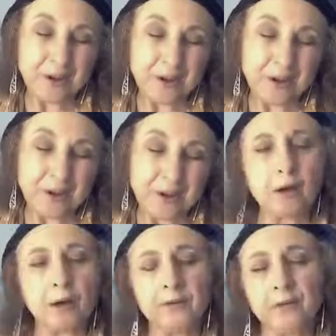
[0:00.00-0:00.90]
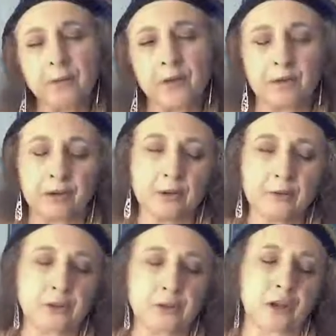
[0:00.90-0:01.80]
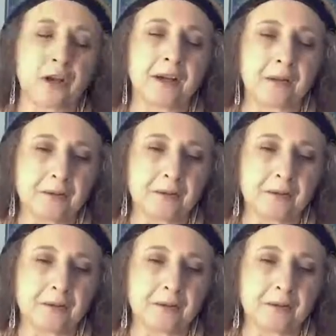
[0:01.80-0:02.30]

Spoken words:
Love of mother for child.